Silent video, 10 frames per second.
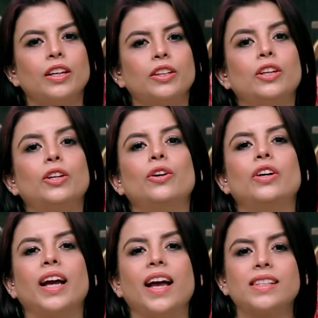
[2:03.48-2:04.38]
The
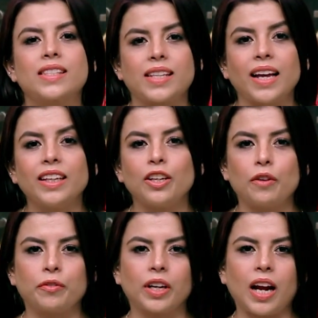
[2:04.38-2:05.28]
look and styling
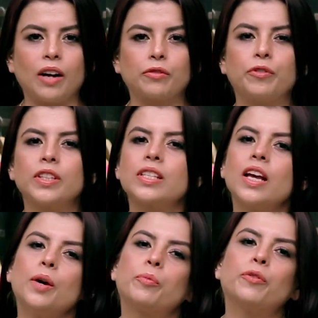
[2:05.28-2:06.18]
of your outfits
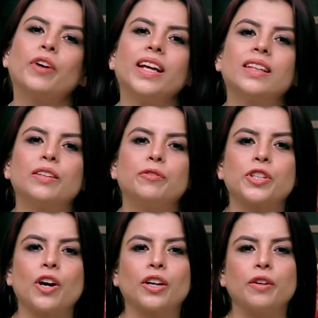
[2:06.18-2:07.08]
provide the
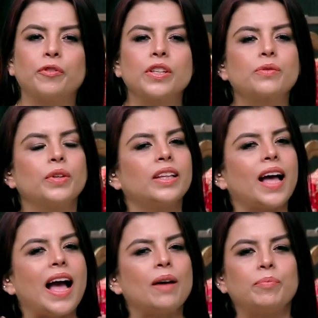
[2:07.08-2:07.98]
photographers with
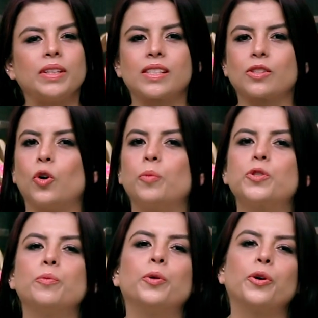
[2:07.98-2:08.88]
ample scope
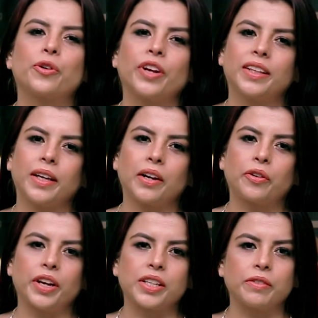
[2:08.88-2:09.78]
to portray their
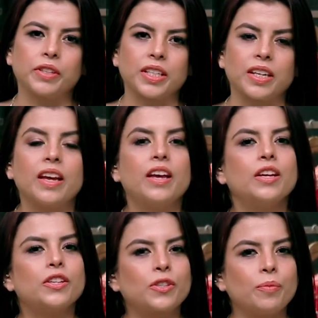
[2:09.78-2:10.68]
creativity.
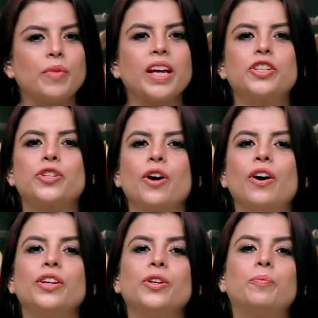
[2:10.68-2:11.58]
So make
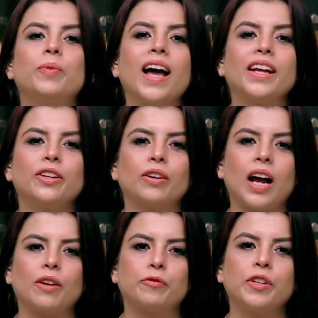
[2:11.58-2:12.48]
sure you plan your
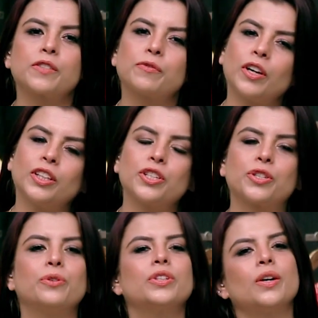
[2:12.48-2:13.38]
outfits for the
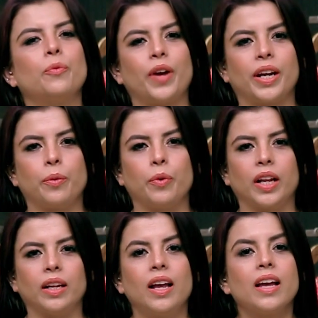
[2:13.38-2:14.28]
shoot very
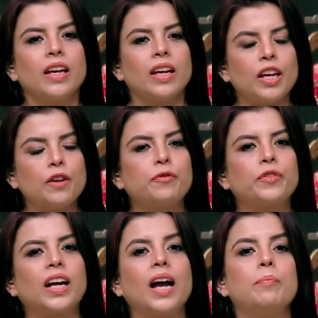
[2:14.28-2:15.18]
well. If
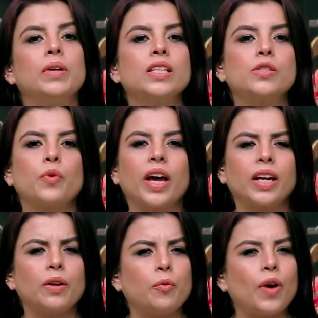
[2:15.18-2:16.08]
the couple is
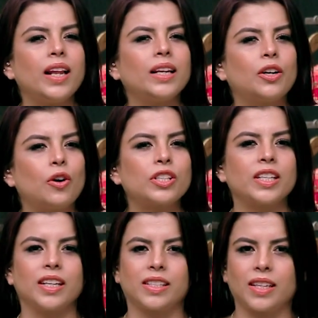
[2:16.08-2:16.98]
wearing well
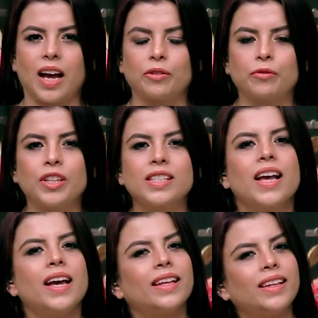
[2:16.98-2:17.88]
coordinated outfits,
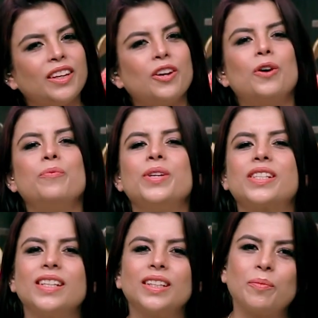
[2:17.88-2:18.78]
then
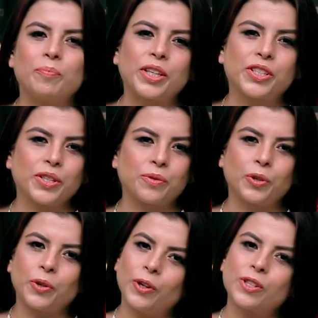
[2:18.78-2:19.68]
obviously the pictures
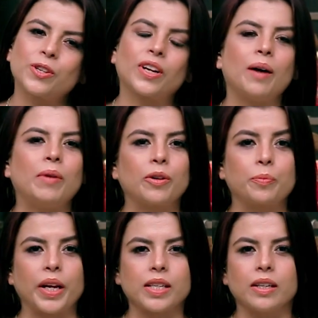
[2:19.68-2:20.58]
would also come
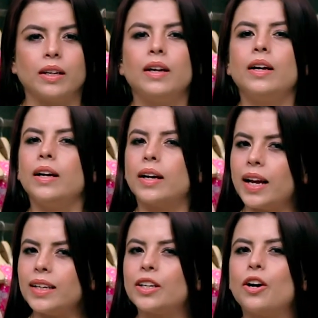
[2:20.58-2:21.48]
out better.
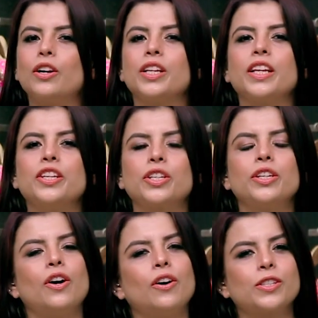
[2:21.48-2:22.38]
Color
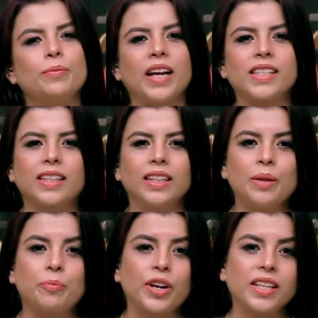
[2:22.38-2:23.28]
coordination
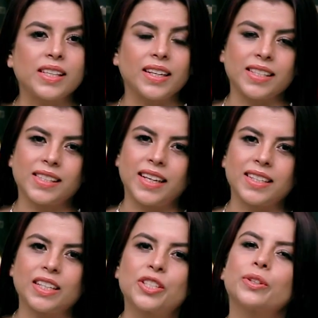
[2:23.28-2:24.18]
automatically brings an
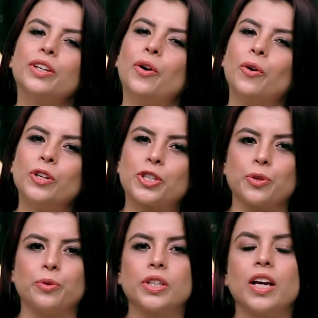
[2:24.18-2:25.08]
aesthetic to the whole
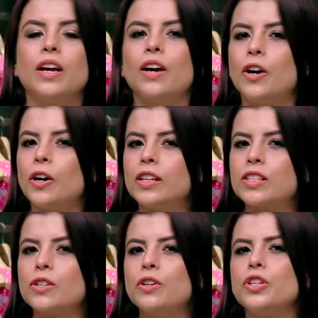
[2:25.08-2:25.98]
shoot.
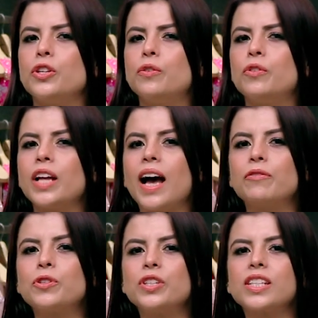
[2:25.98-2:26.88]
Also, you would
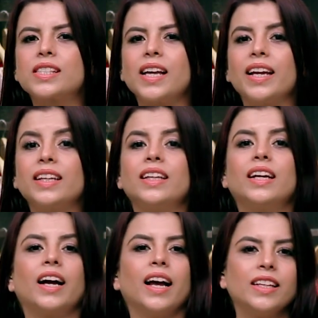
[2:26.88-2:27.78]
have to decide the
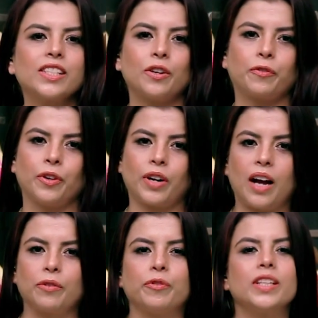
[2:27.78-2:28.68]
colors of your
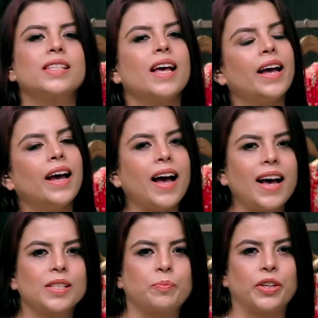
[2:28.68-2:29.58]
outfits
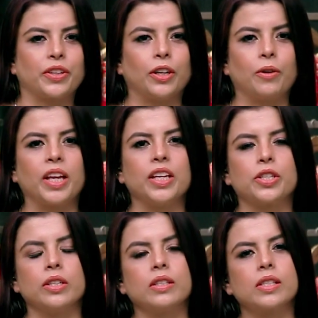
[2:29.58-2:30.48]
as per the
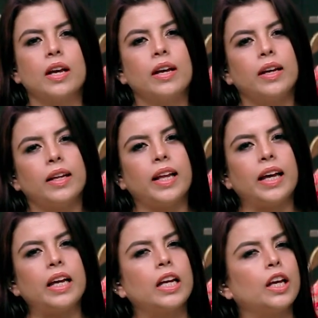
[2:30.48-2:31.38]
locations.
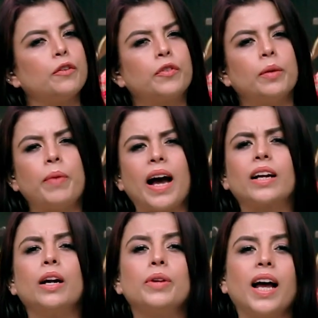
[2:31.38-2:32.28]
Like if the
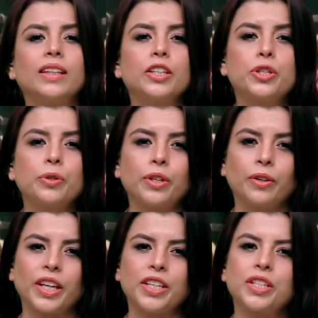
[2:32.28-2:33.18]
background at the shoot
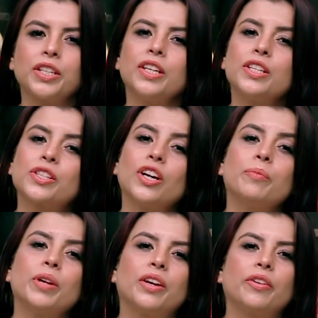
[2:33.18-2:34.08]
location is gonna
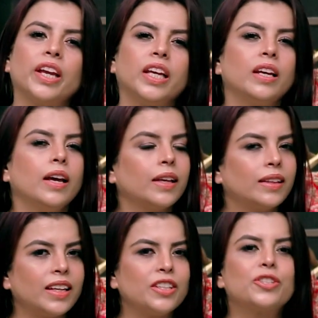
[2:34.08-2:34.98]
be green,
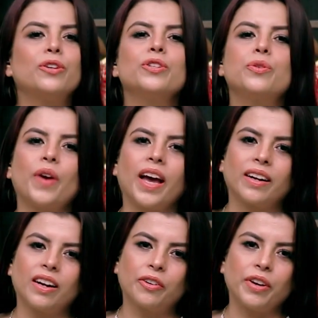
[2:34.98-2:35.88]
then don't wear
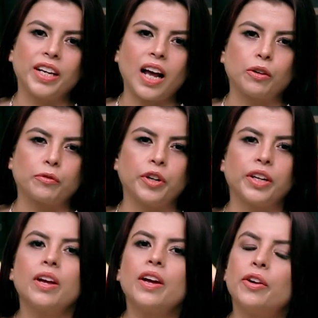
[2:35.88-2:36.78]
a green
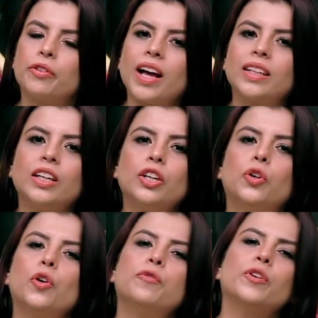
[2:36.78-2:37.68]
outfit. Rather,
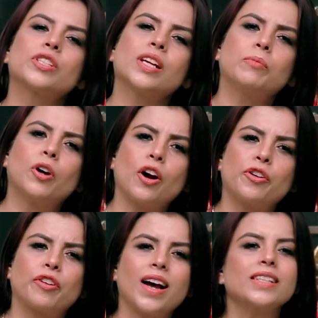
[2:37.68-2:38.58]
go for some
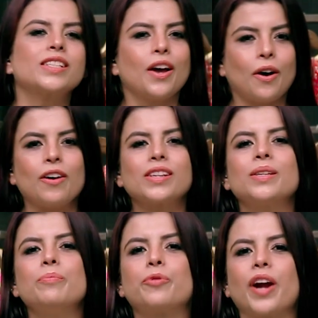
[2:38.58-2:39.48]
contrast or
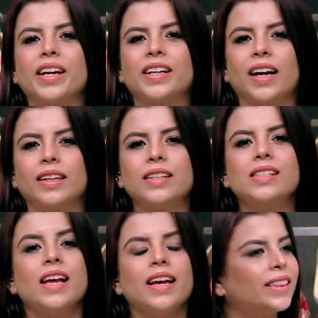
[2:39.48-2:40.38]
some bright
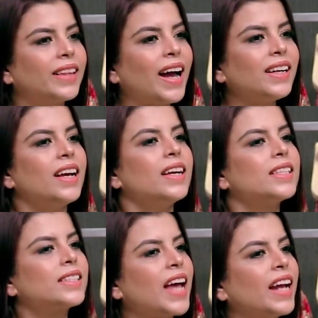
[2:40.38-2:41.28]
colors that
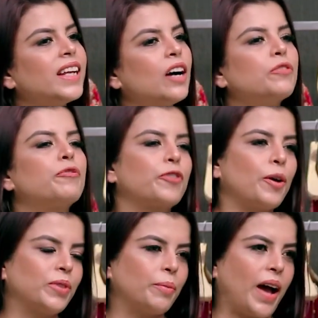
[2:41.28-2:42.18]
stand out
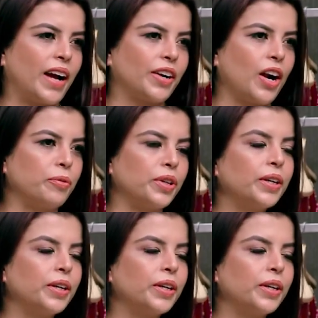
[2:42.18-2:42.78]
from the background.